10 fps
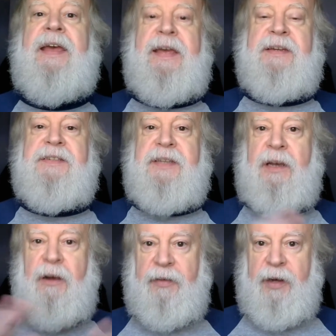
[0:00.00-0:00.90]
into
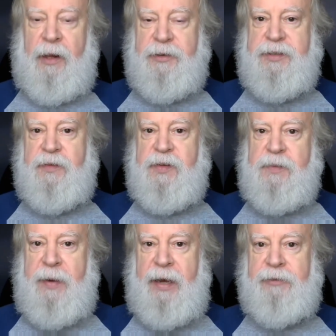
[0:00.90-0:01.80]
seeing all the colors of the
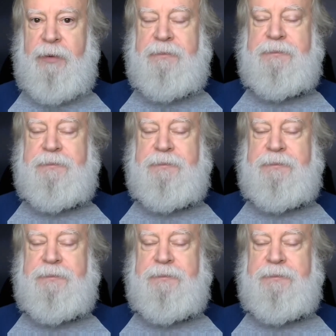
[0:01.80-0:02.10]
spectrum.